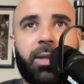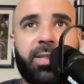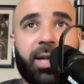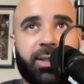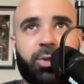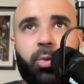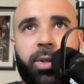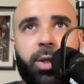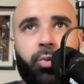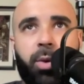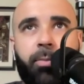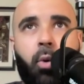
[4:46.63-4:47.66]
Celtics win the
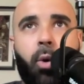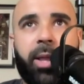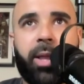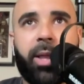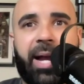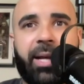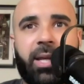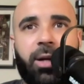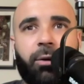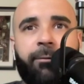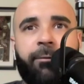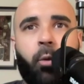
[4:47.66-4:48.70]
three-point line
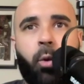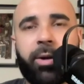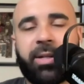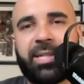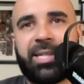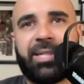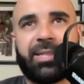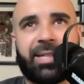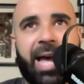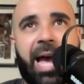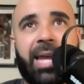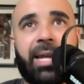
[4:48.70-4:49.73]
here,
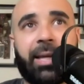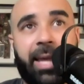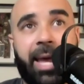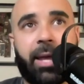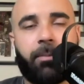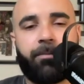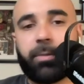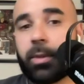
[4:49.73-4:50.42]
14-9. Again,